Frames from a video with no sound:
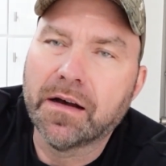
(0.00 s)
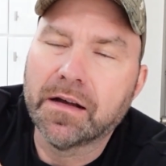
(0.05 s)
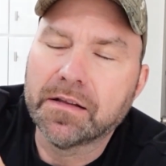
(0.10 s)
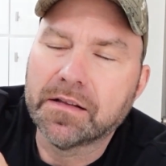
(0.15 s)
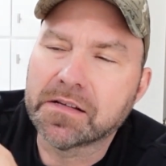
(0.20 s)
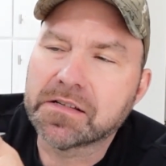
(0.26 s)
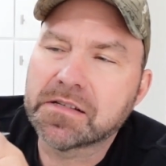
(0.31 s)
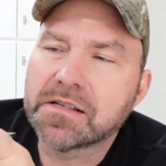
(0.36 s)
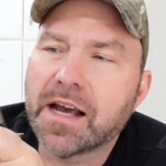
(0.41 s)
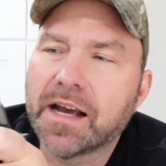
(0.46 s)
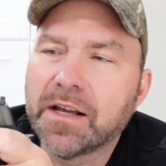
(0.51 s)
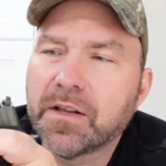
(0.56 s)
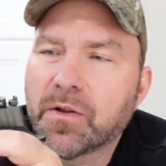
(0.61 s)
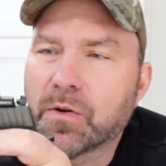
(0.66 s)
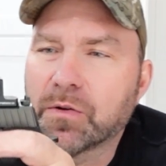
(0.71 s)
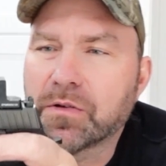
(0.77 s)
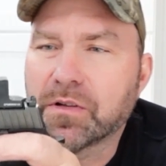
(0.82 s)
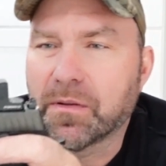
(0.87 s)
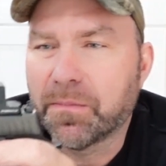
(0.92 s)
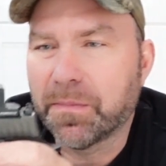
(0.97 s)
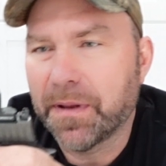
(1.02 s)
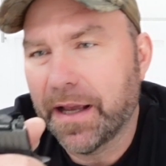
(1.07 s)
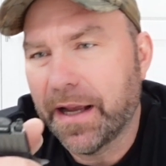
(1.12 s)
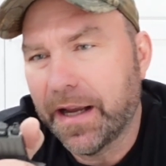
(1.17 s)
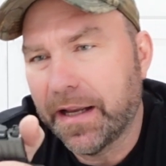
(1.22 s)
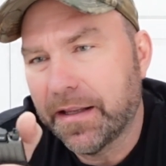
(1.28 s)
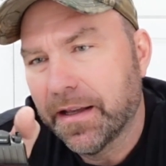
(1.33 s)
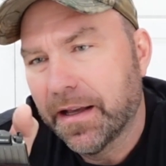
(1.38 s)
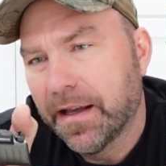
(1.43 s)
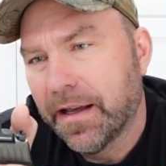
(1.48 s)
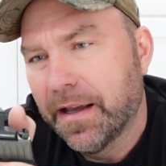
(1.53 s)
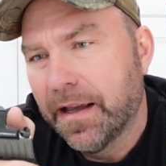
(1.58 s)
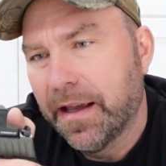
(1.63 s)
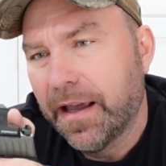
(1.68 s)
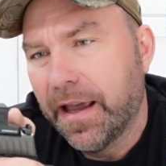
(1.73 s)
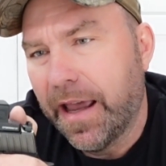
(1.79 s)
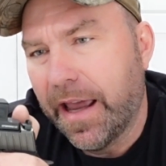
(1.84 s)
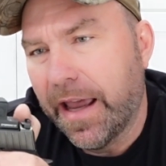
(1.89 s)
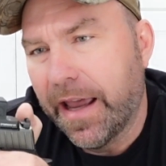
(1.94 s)
the sight onto the plate.
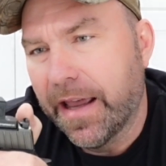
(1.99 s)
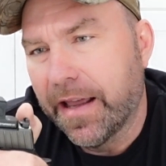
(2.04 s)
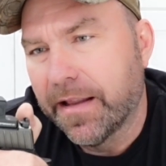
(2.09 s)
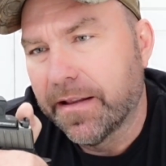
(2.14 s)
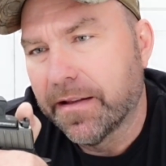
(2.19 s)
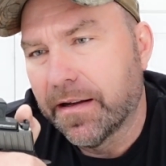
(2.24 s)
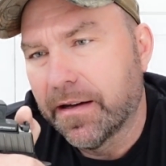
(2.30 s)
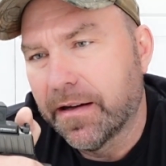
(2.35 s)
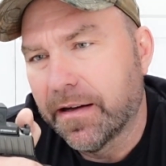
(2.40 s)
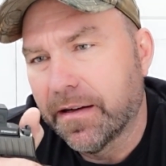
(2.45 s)
And